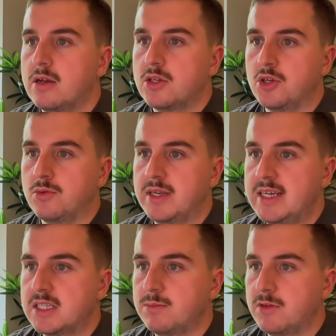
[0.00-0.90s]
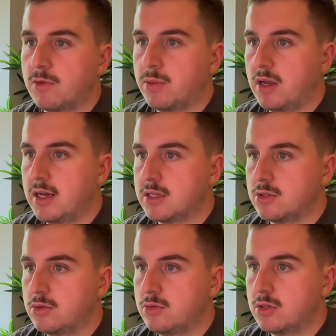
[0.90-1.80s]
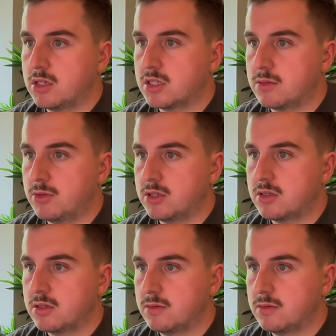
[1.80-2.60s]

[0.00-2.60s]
You need to be replying to customers